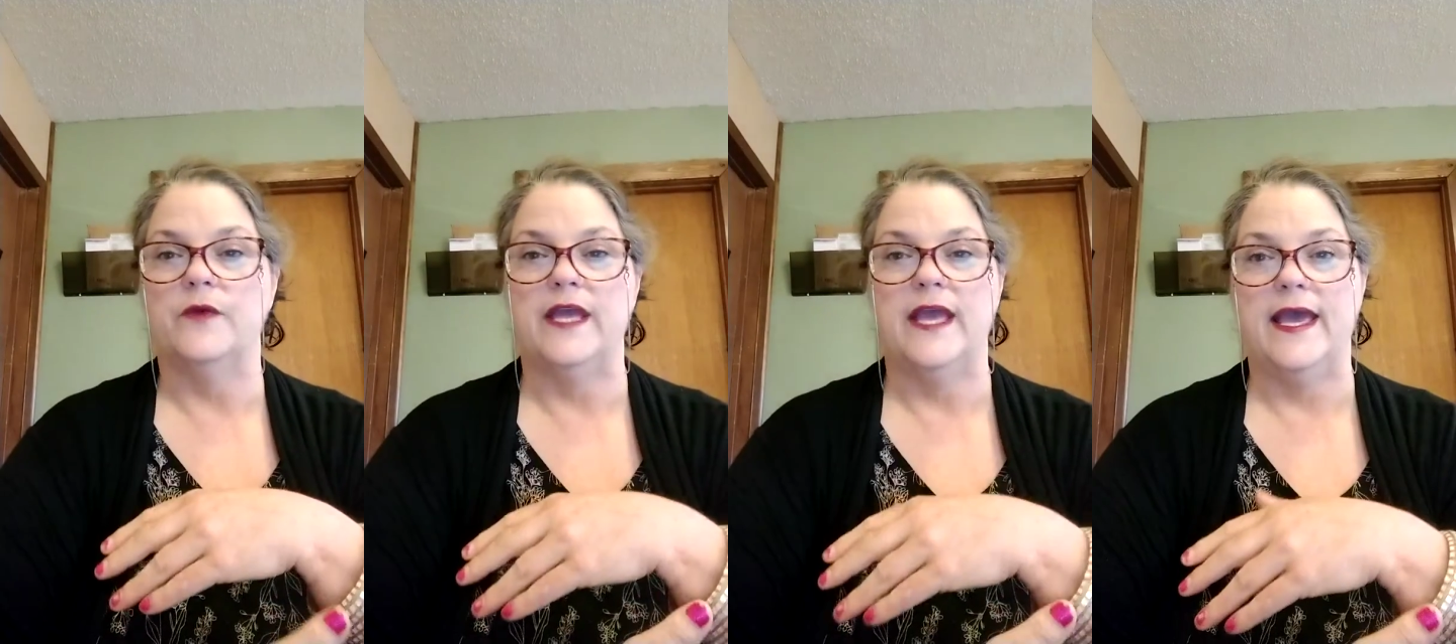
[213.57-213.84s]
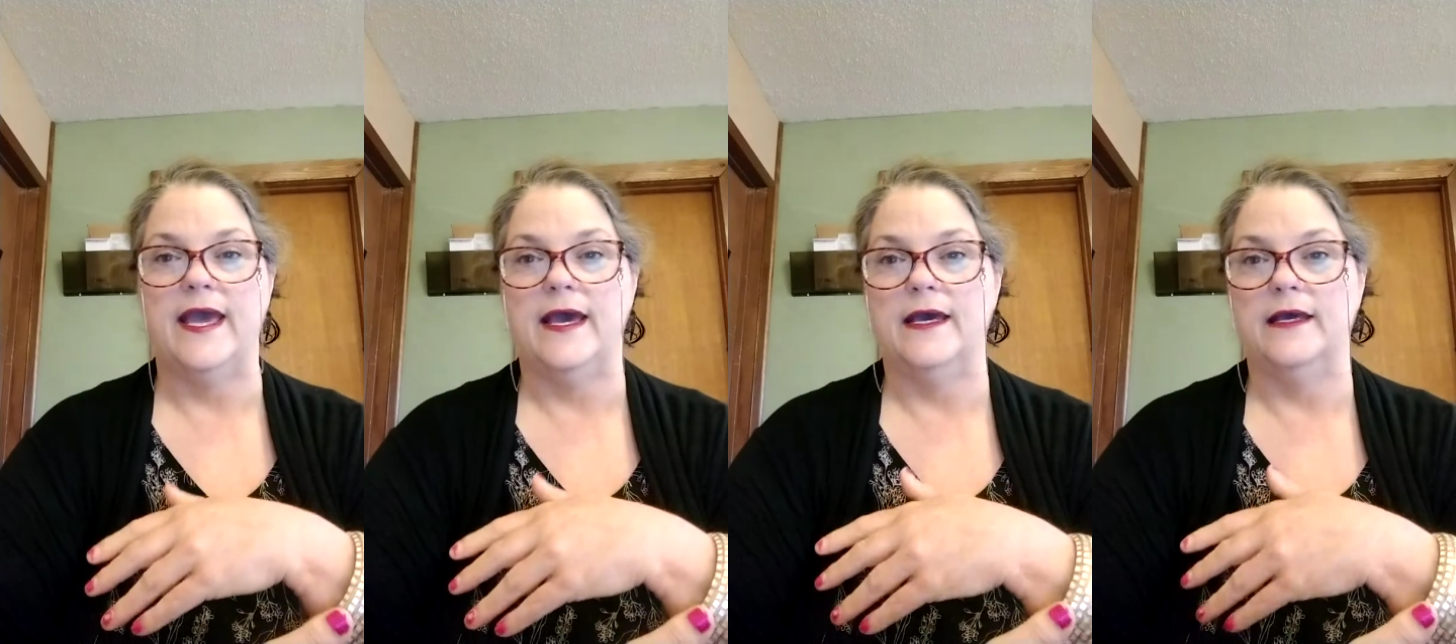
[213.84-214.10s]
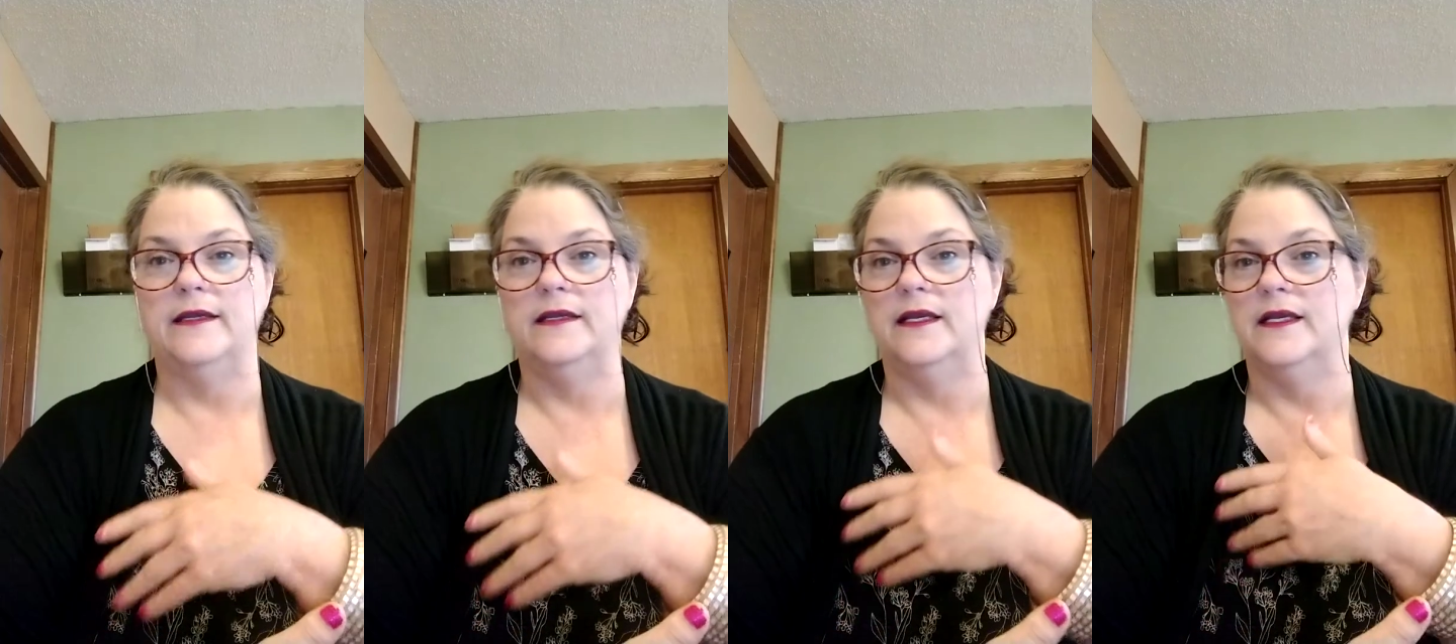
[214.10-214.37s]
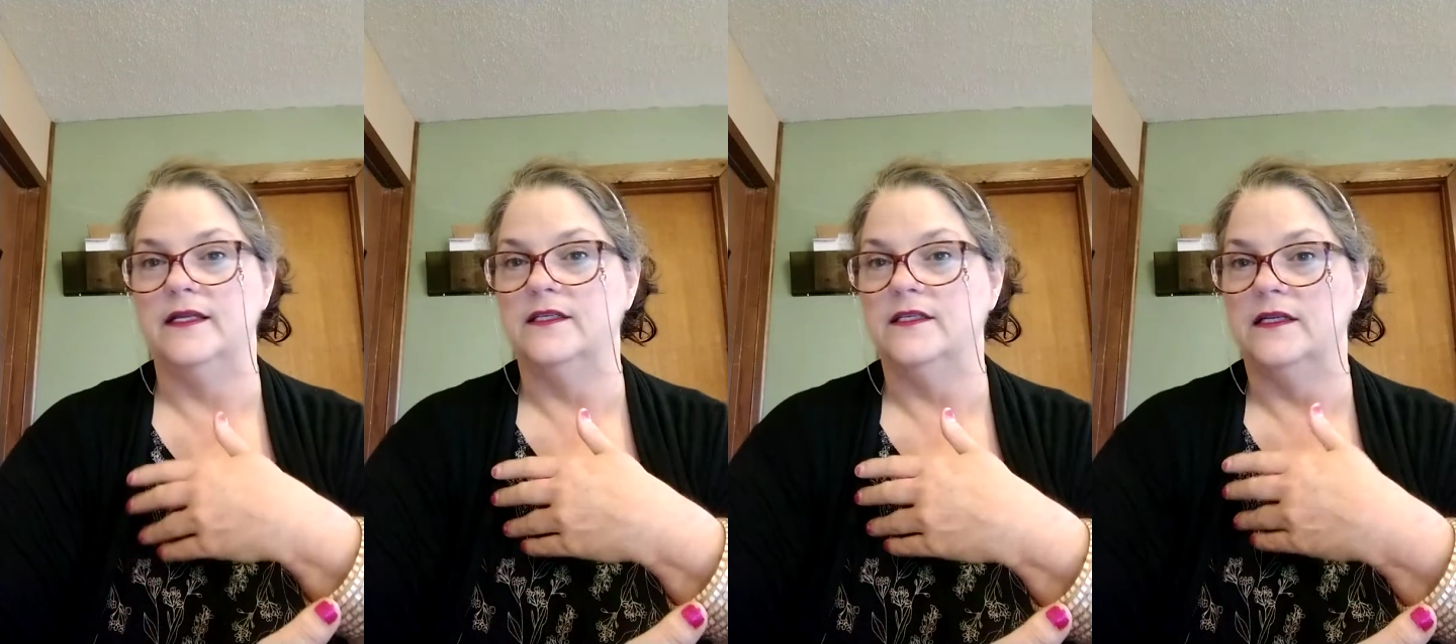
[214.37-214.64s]
we had
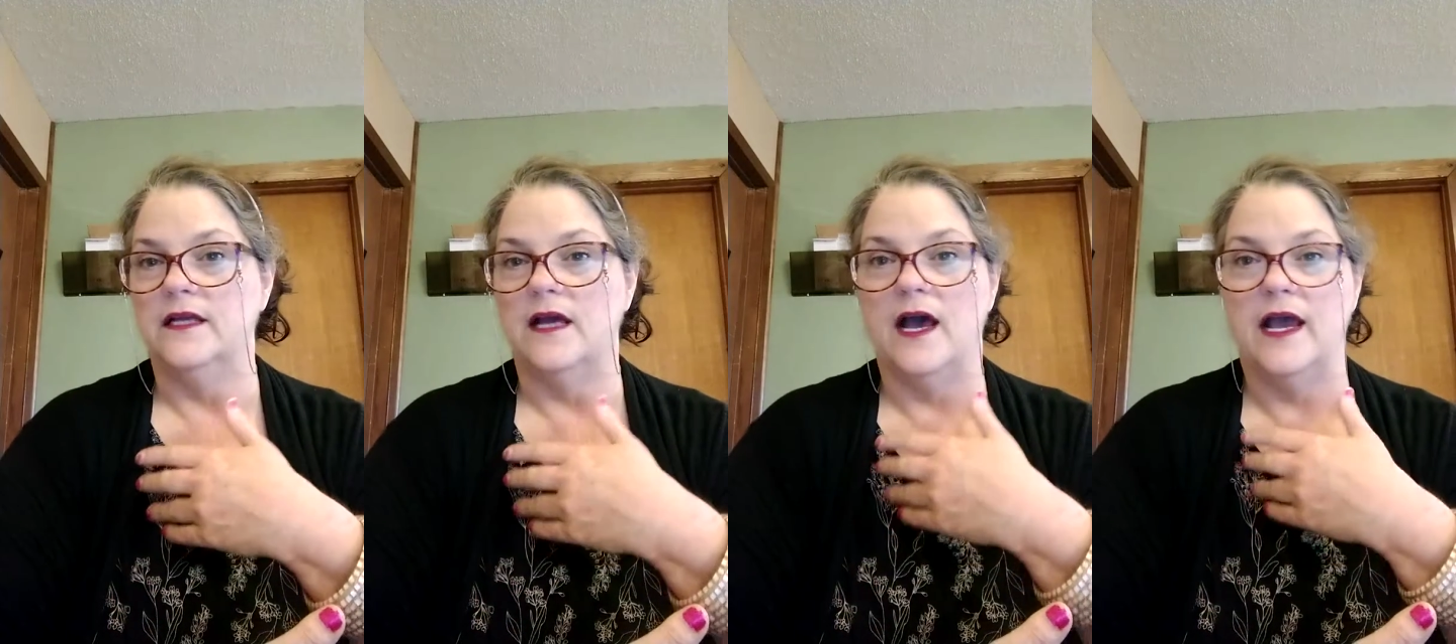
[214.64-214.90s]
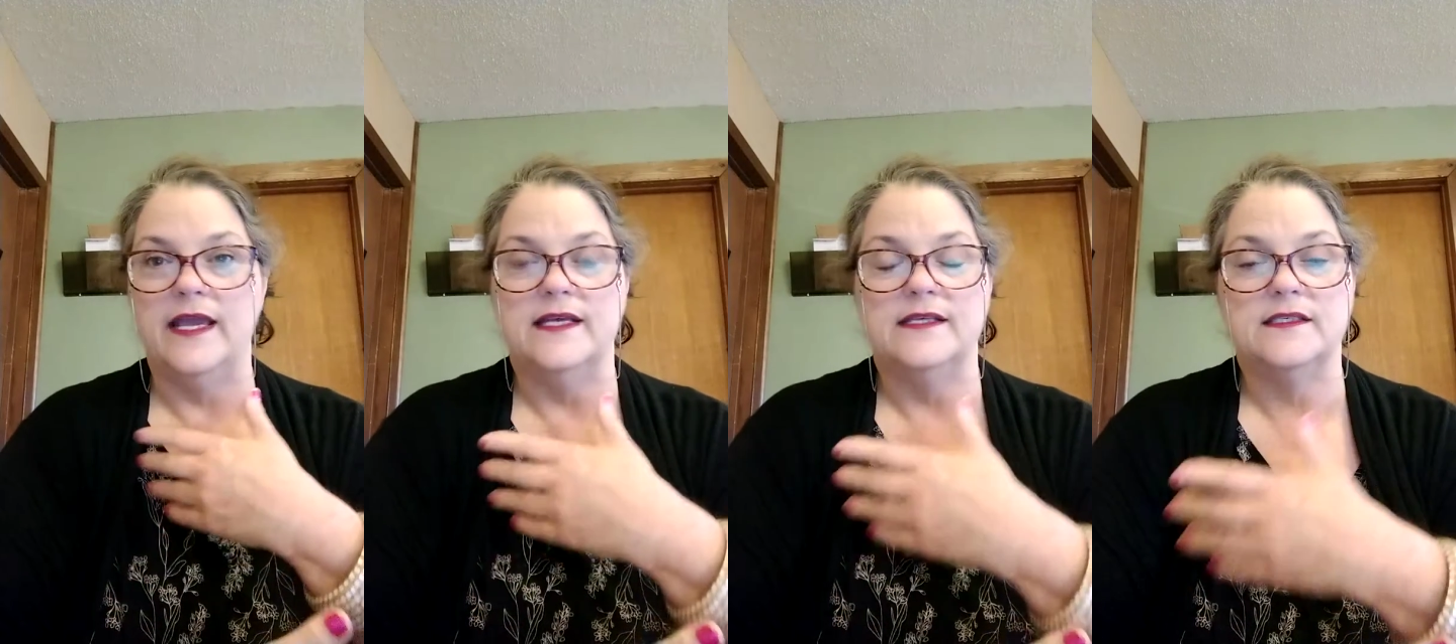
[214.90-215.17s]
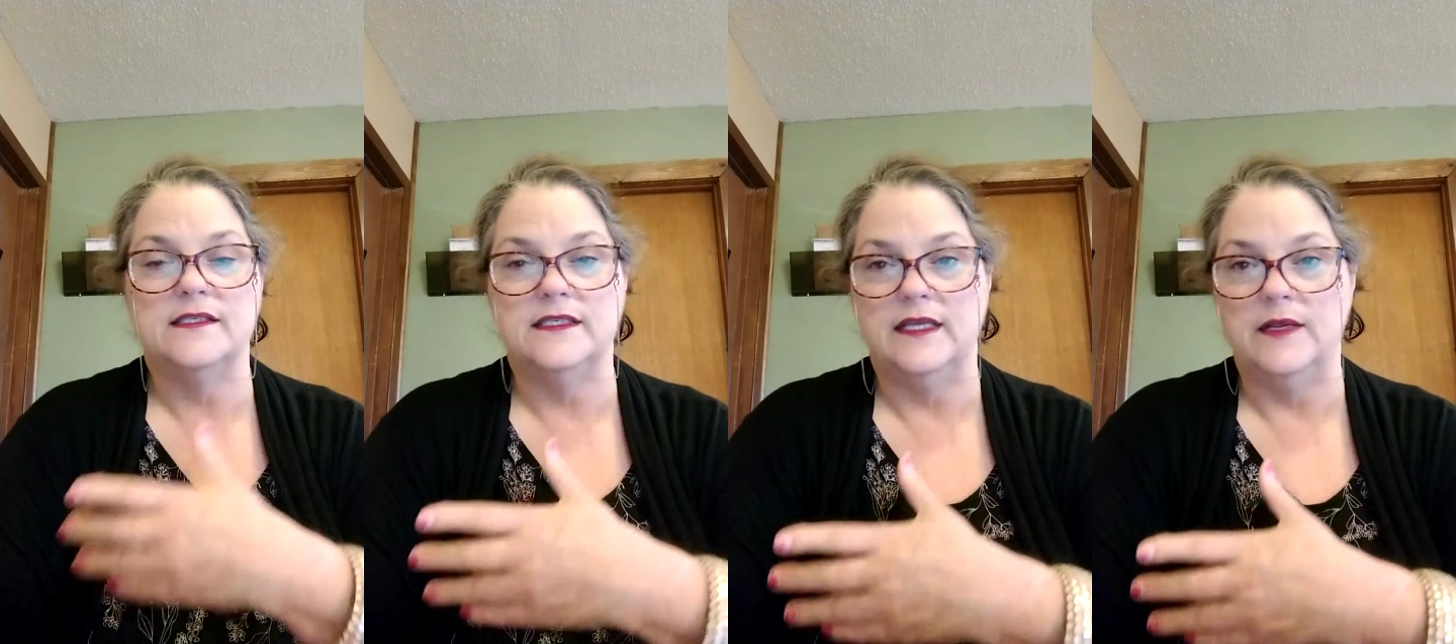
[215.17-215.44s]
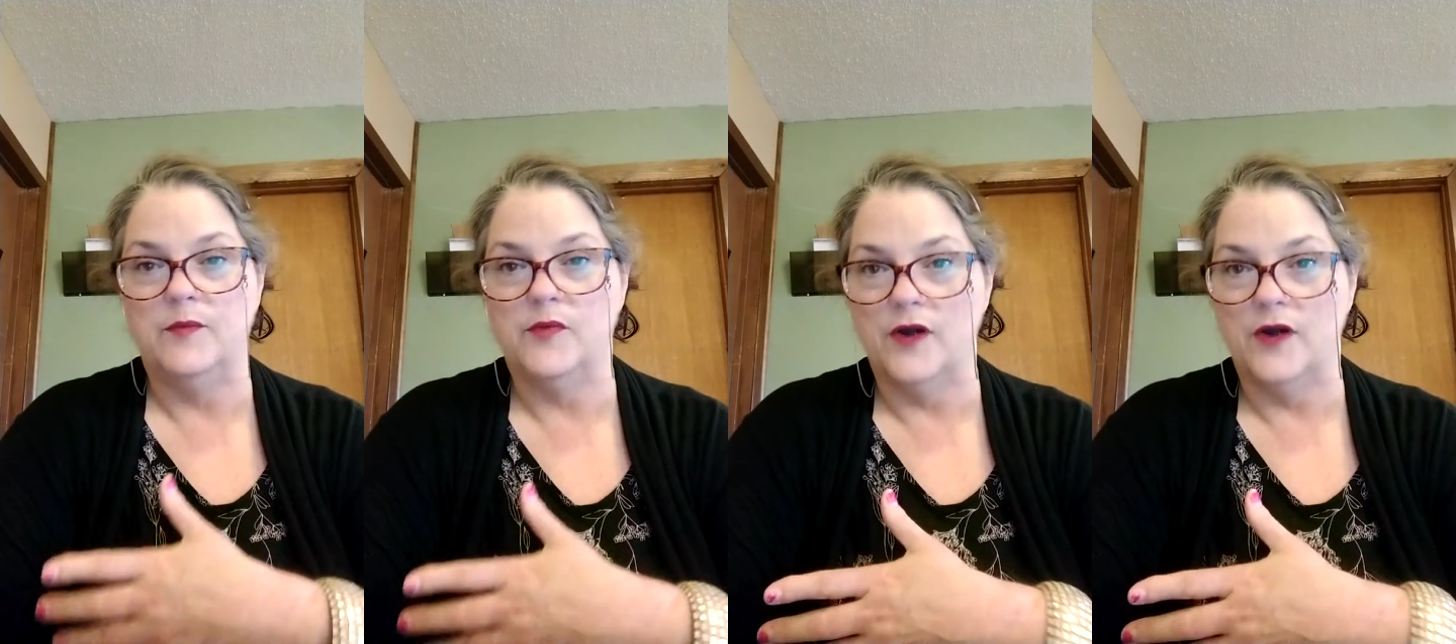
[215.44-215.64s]
an ISD